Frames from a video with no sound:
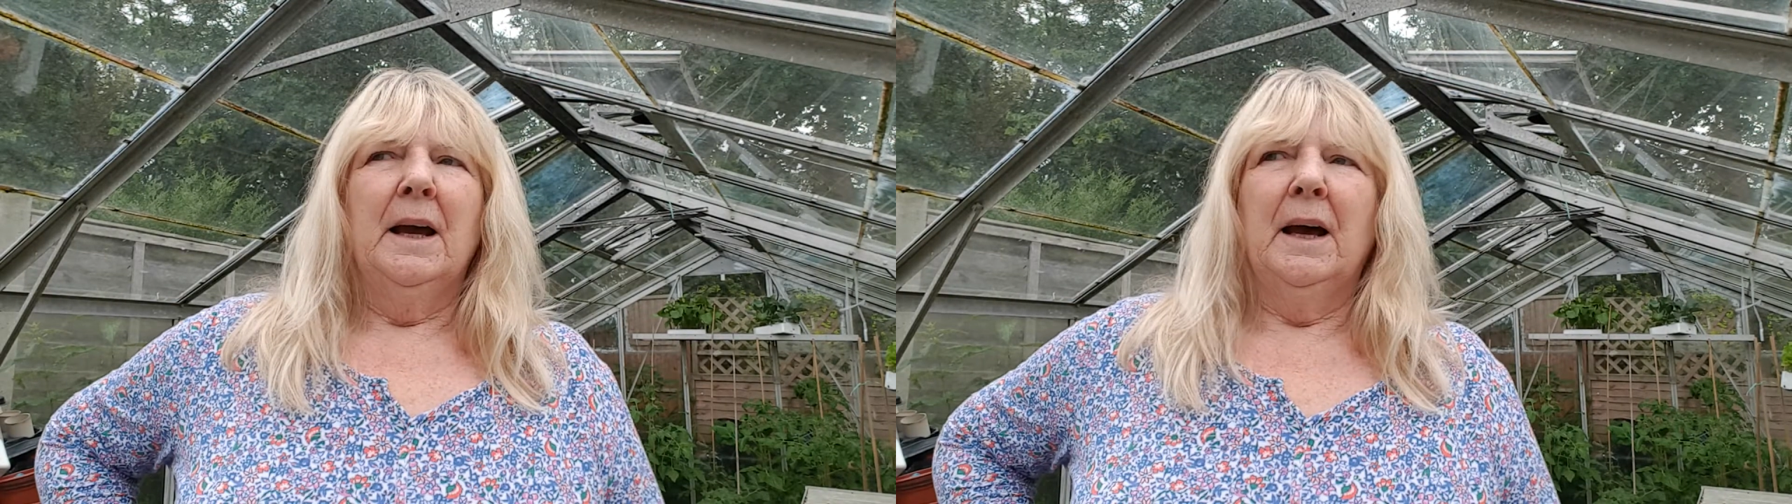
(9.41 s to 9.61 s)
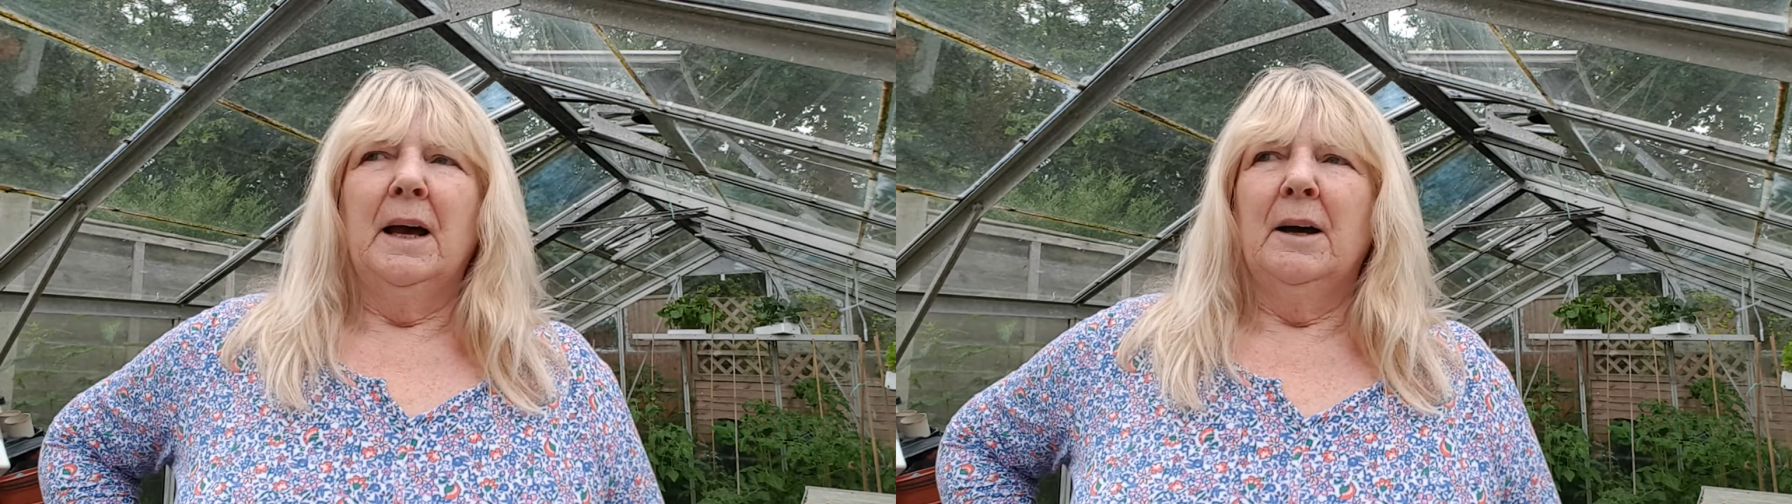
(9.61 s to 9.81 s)

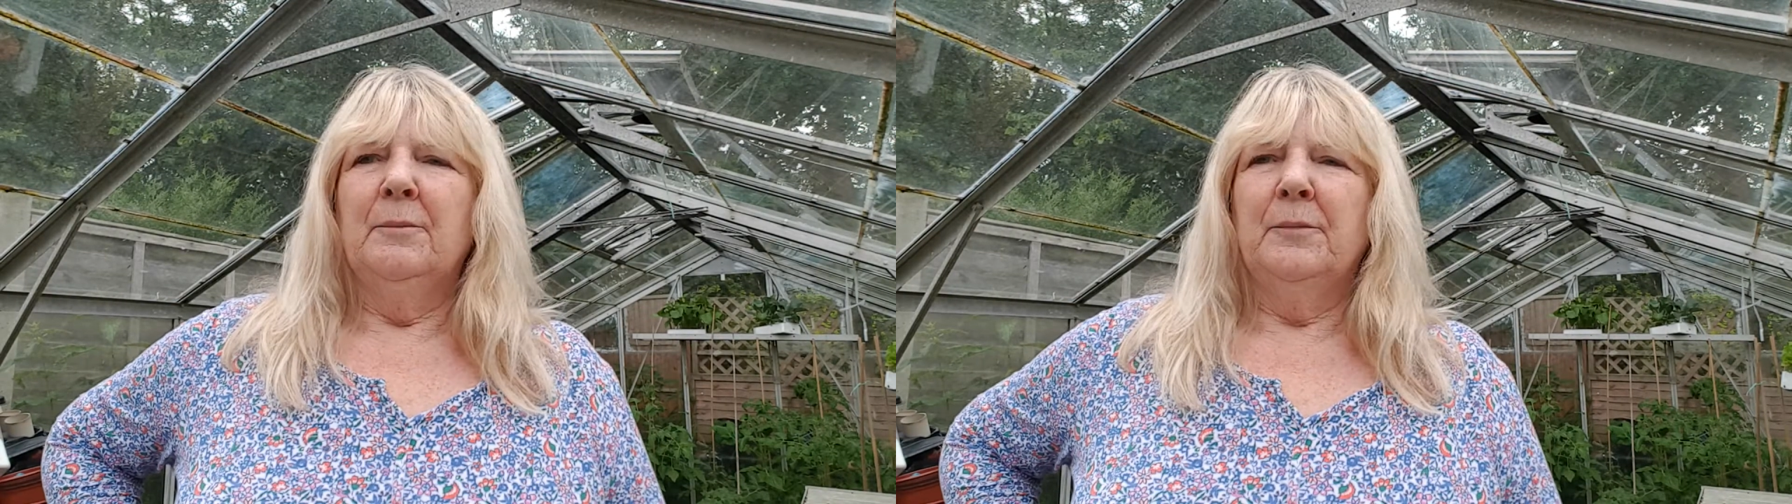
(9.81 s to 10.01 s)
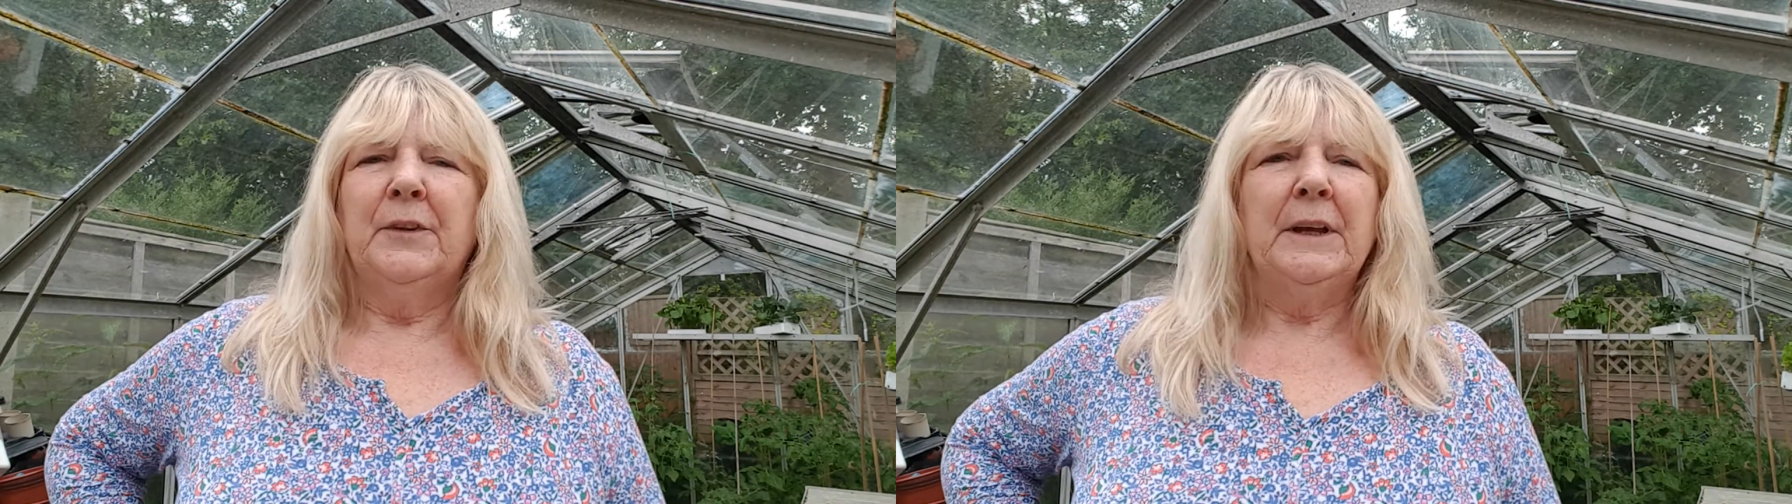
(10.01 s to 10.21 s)

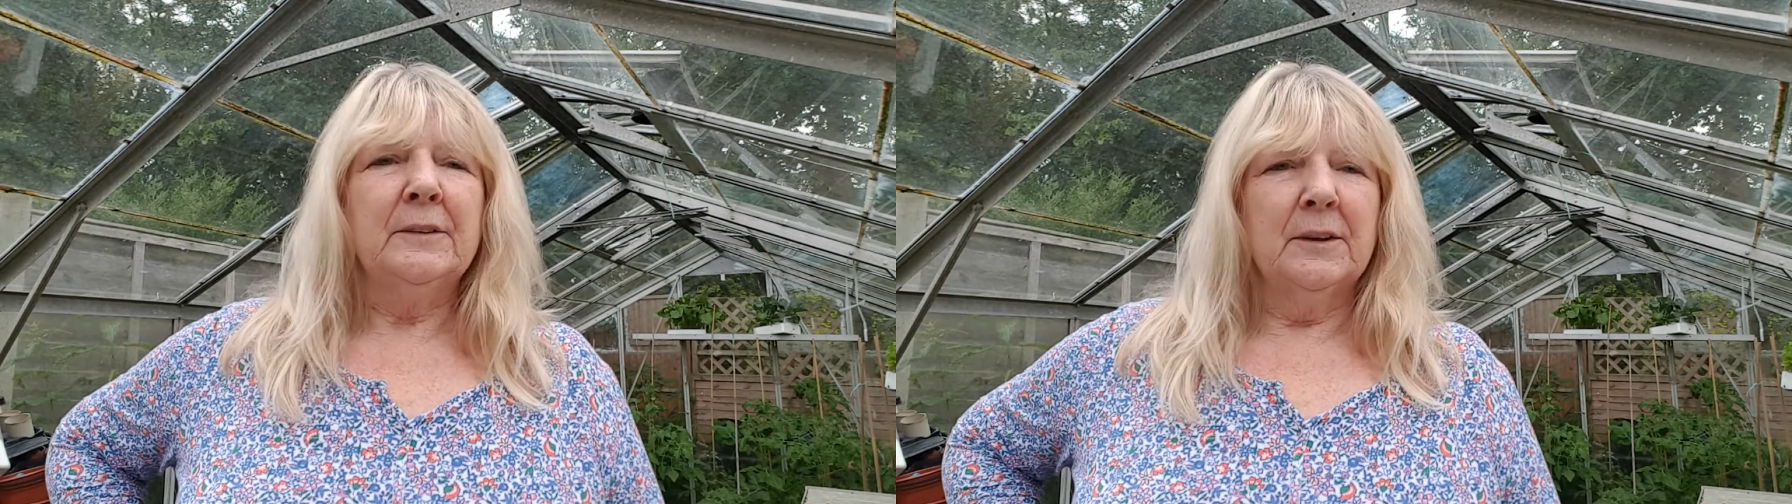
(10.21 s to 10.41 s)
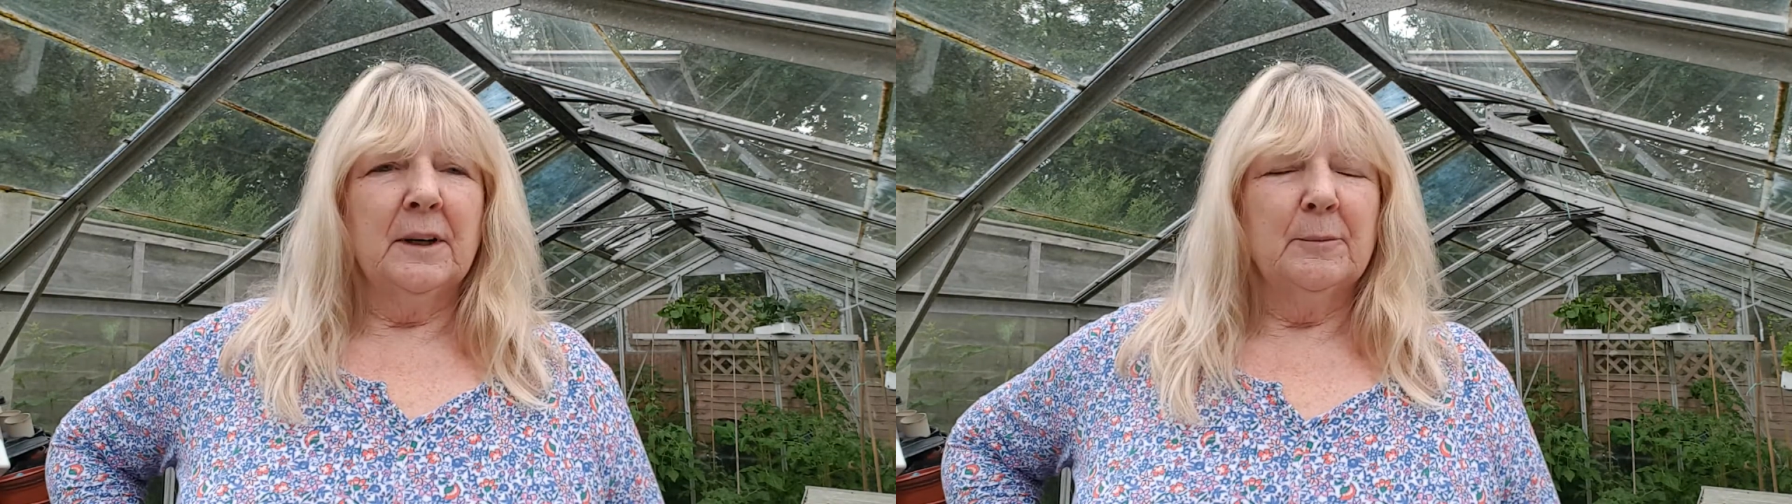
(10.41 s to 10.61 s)

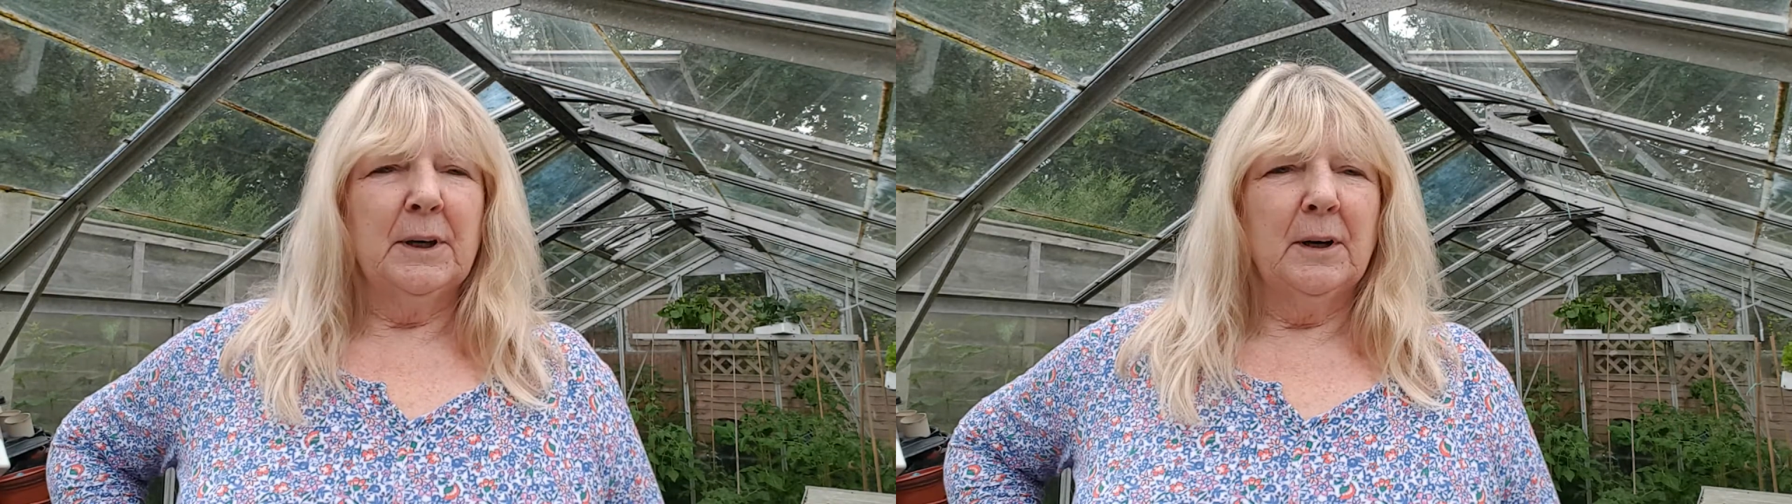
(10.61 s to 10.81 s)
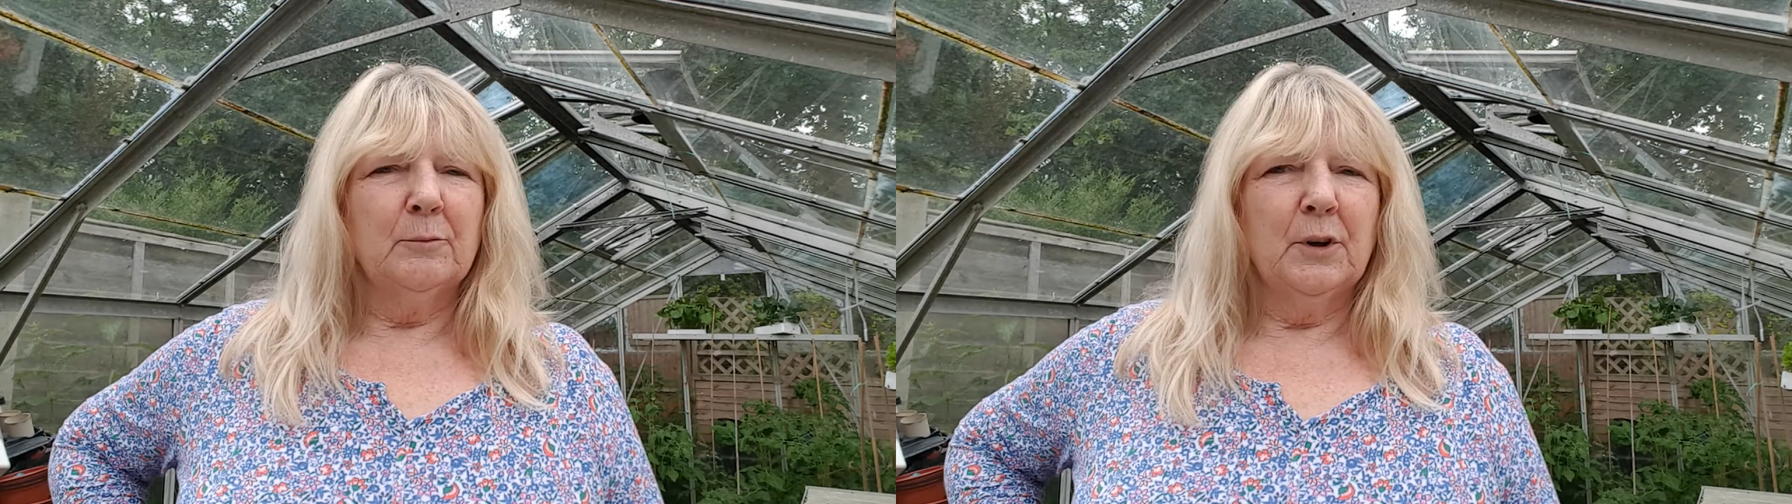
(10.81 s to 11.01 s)
Things are coming up